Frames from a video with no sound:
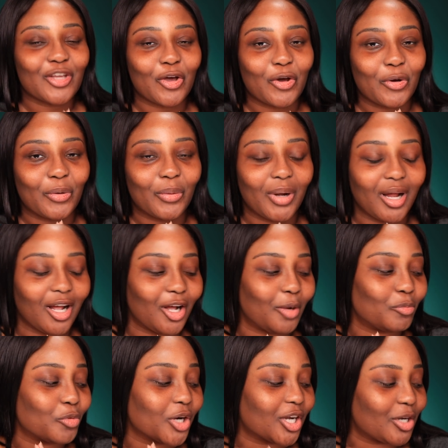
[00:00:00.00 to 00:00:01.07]
So,
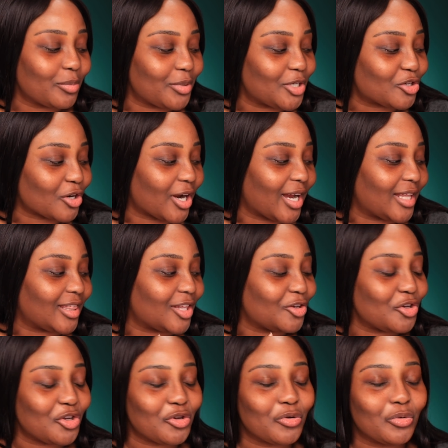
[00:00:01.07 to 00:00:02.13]
we're gonna be trying the
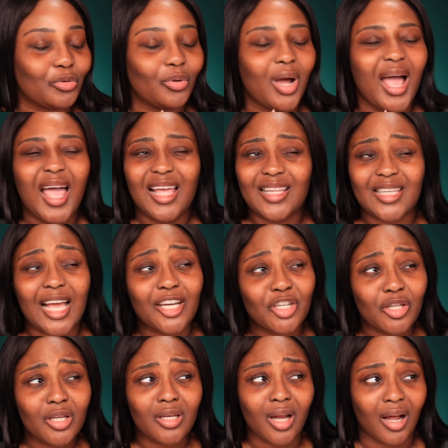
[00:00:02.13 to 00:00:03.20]
new, it's
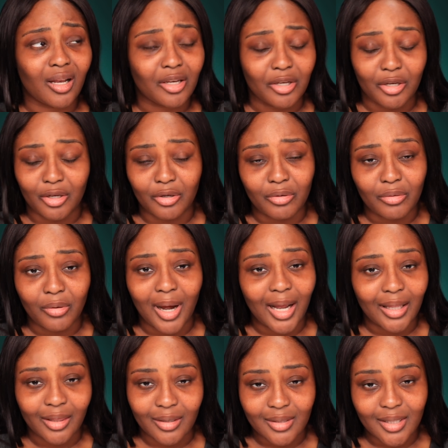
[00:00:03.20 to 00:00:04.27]
actually not new. I
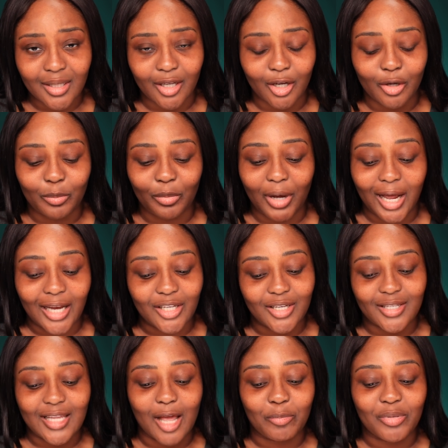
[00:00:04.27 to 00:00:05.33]
looked it up. I
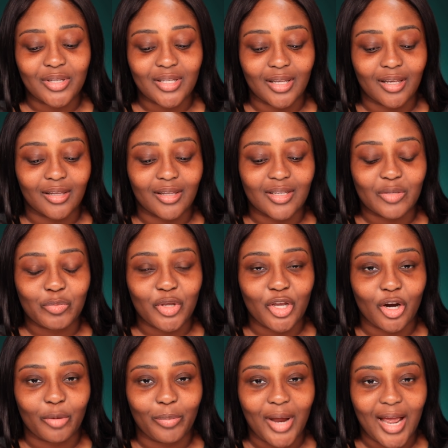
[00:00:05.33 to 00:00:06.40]
just happened to get this
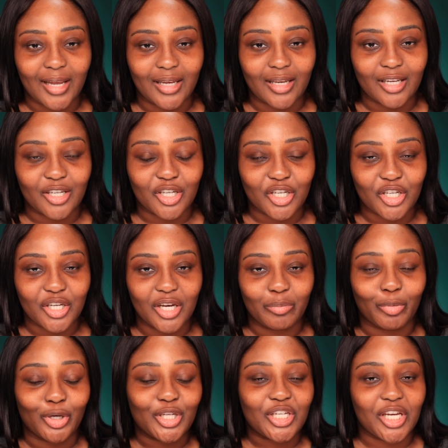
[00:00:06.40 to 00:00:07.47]
PR package in
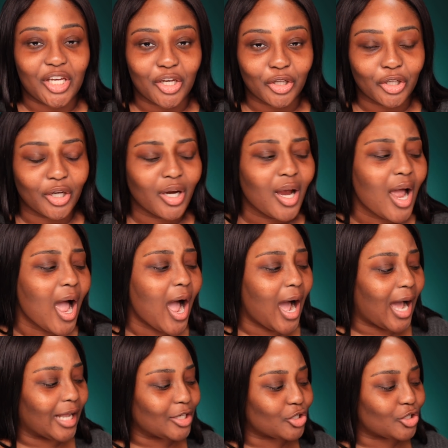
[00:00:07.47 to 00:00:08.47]
particular. I